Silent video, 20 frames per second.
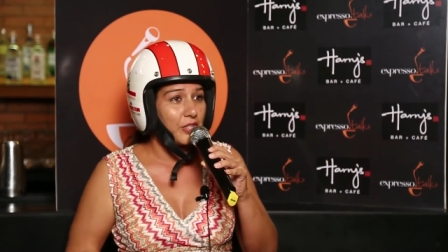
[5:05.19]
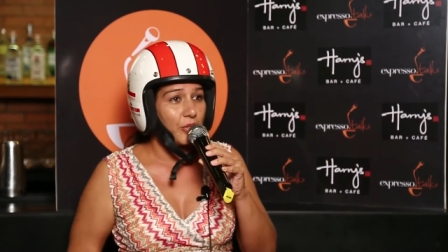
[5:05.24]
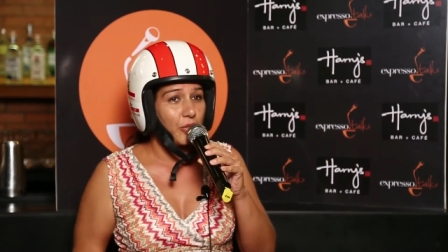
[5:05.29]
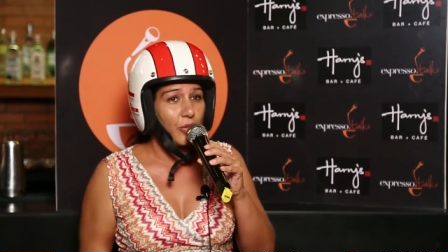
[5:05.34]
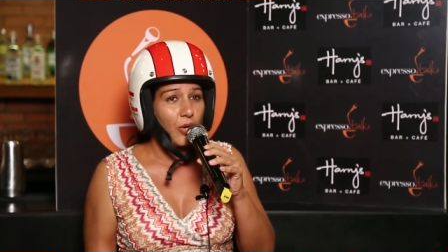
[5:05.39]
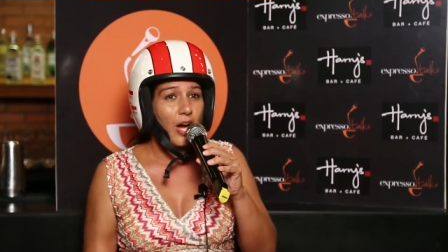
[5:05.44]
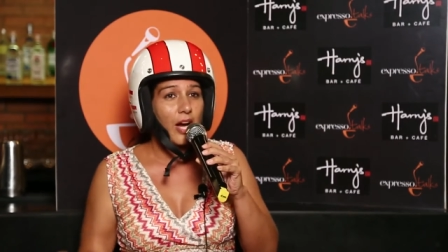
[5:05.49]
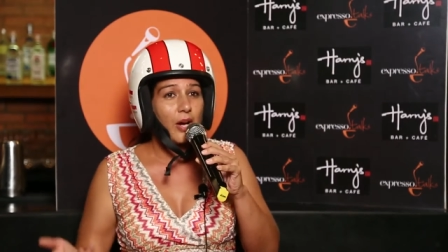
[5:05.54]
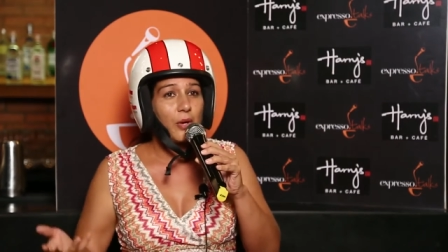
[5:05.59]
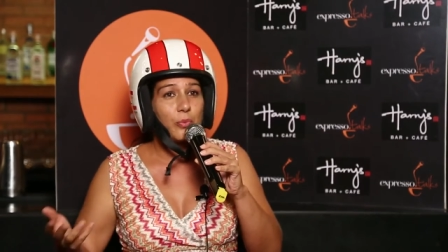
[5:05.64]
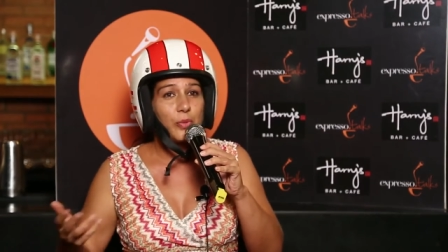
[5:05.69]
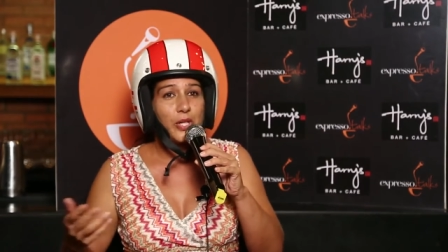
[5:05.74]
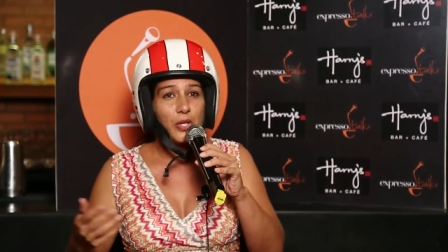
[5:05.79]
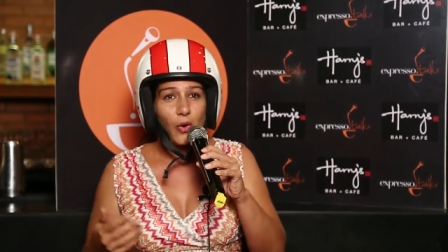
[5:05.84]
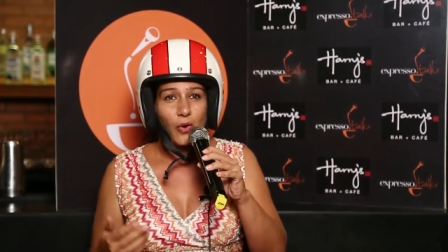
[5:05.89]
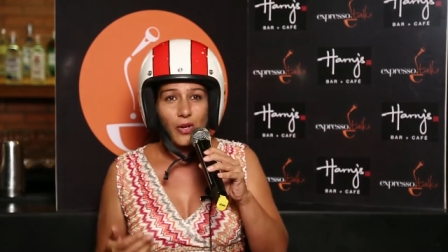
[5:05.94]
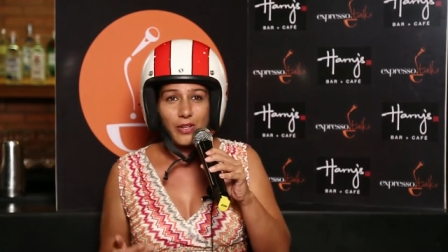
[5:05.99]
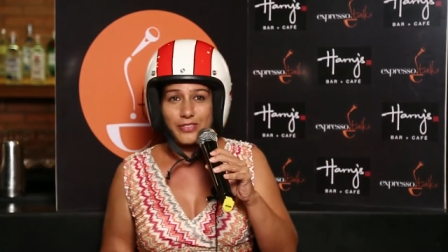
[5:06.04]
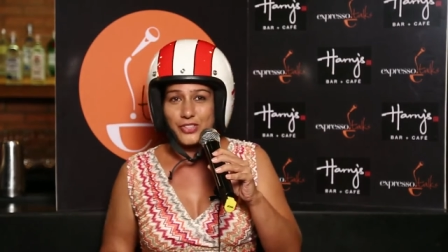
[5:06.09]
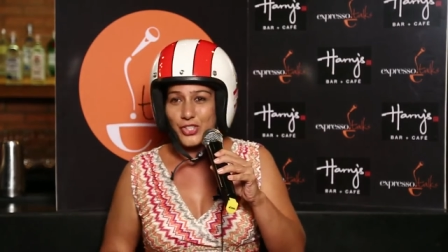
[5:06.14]
You know how we
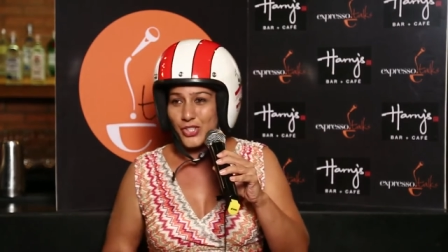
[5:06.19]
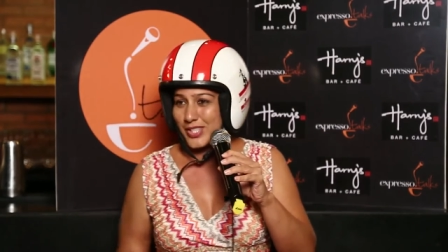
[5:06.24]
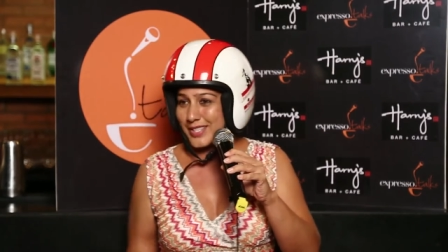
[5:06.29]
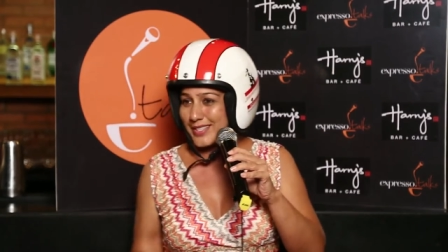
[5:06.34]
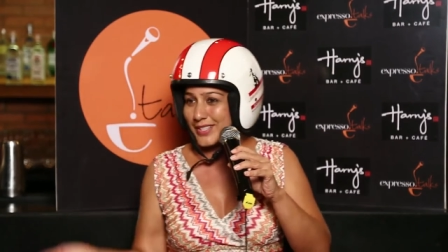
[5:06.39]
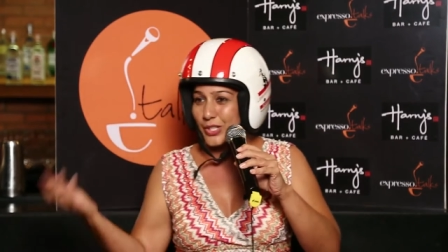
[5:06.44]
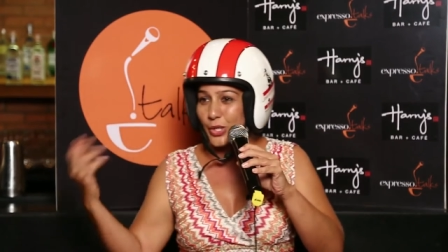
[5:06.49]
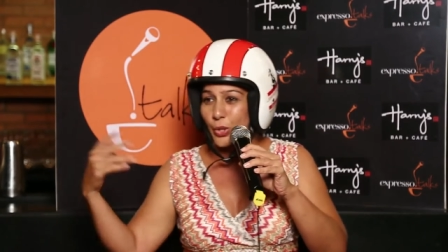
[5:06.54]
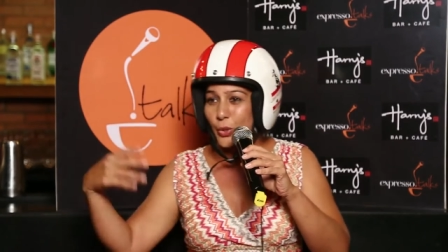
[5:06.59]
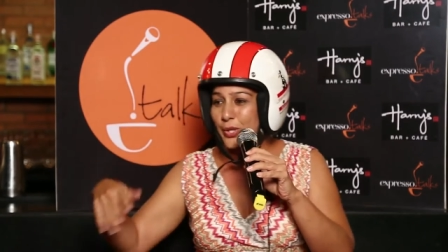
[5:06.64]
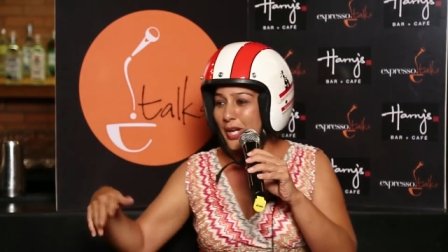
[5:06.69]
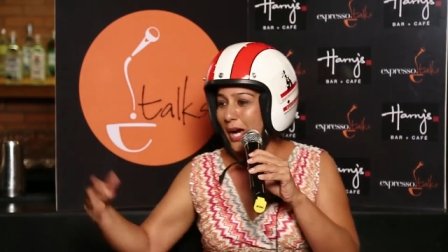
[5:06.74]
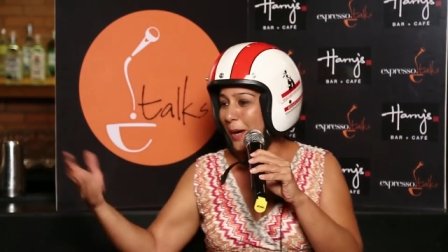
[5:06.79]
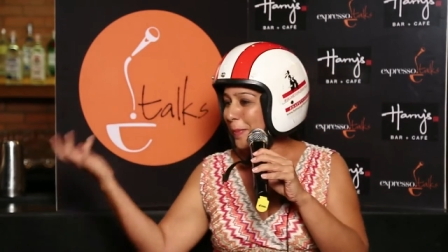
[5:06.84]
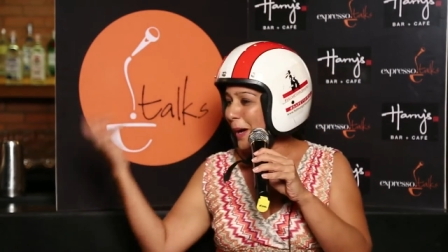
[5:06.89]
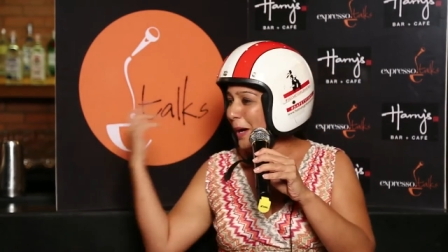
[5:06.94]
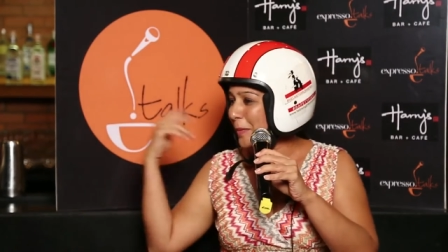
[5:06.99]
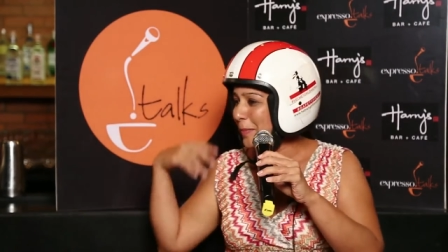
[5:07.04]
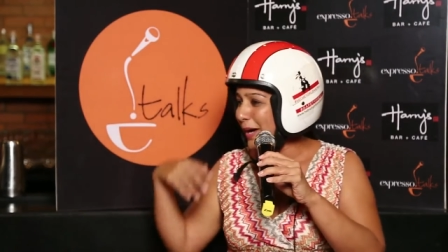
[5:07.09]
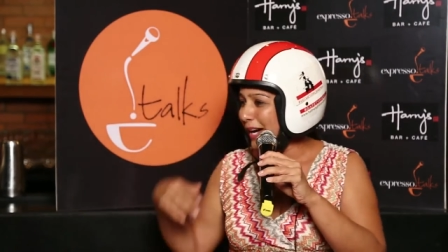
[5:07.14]
all just load
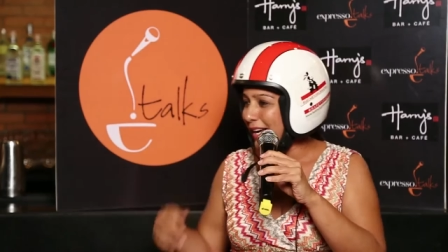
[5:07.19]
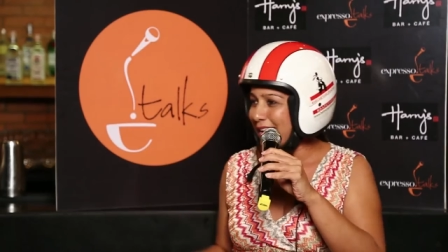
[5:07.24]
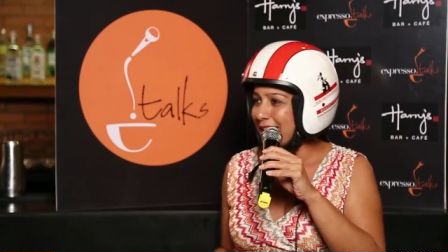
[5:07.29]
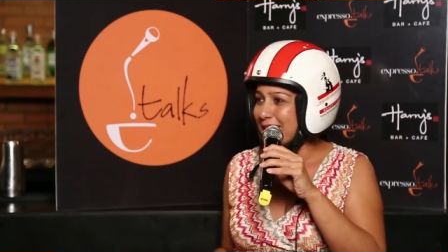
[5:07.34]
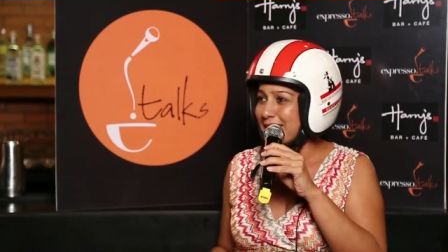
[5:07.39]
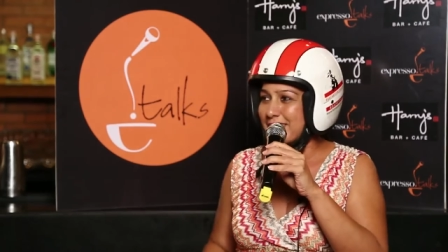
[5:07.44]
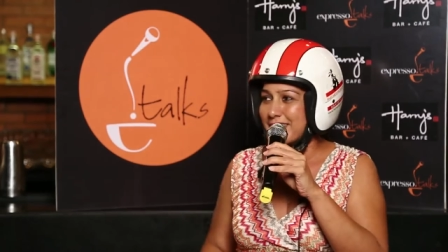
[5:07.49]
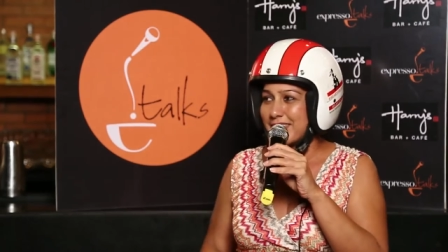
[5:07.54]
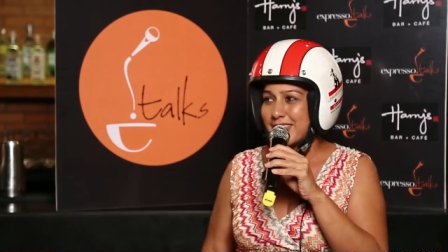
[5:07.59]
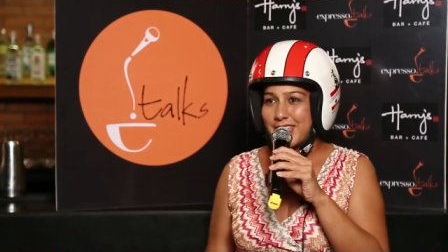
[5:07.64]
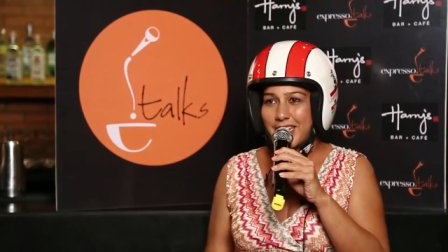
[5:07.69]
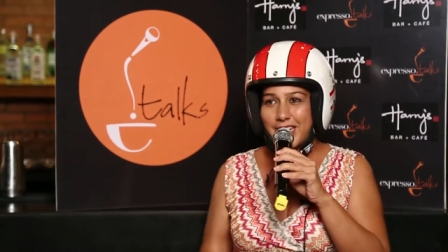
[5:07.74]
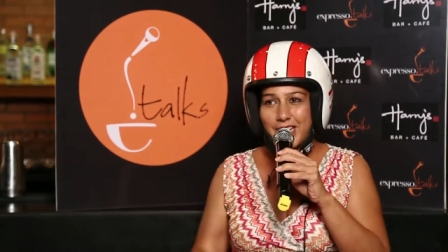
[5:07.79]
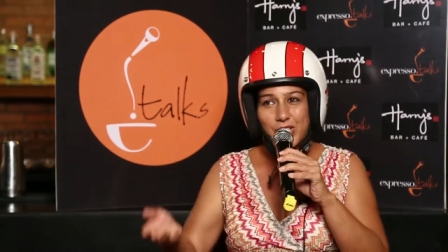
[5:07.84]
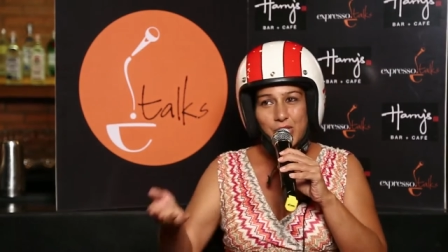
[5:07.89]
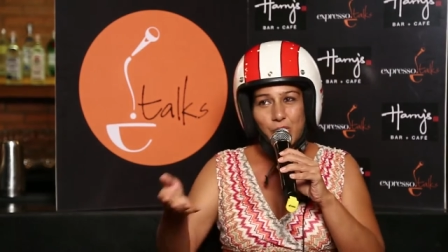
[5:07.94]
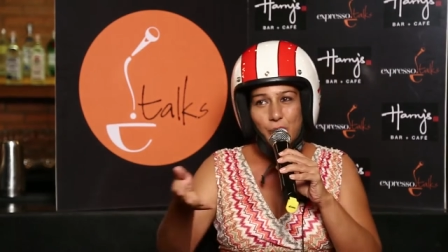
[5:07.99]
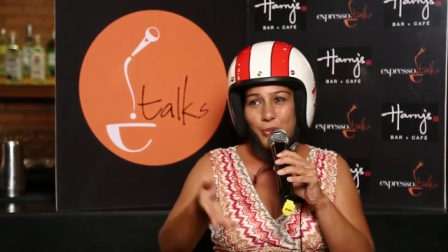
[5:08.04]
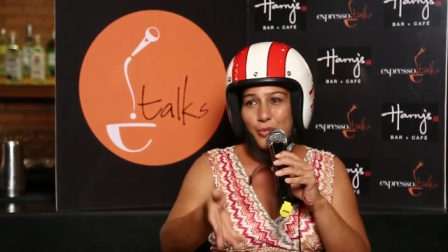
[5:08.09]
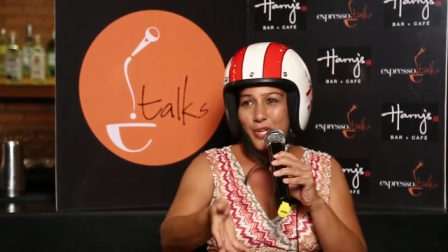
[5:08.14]
up our bikes and say
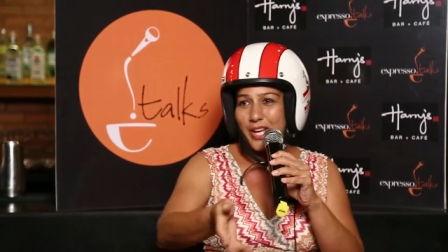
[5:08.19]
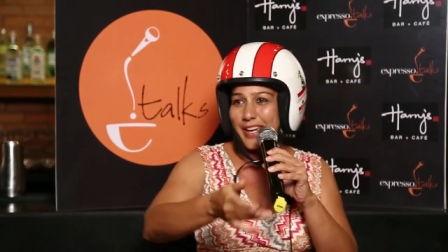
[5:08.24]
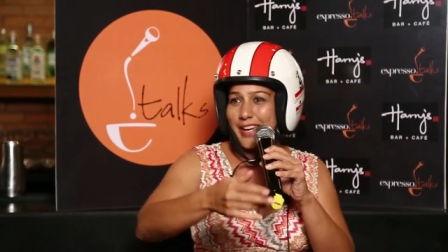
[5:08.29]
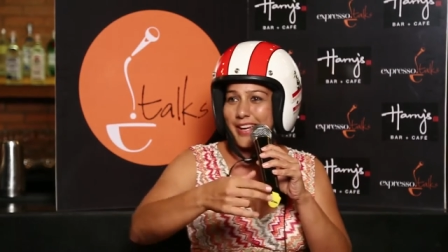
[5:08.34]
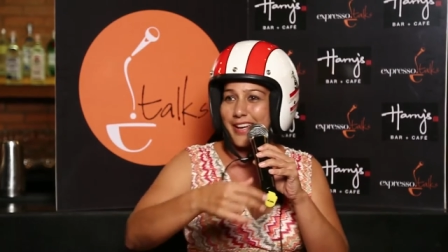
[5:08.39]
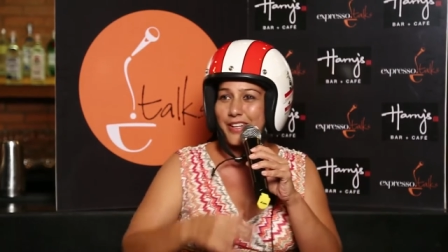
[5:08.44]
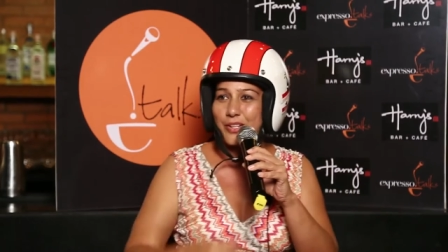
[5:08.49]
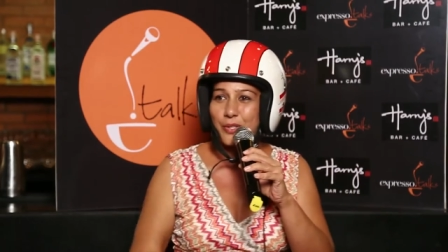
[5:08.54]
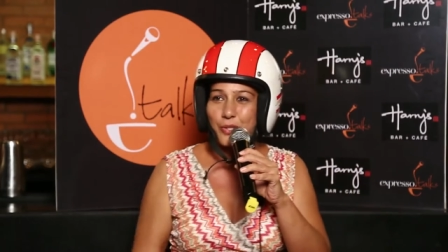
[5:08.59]
it's okay,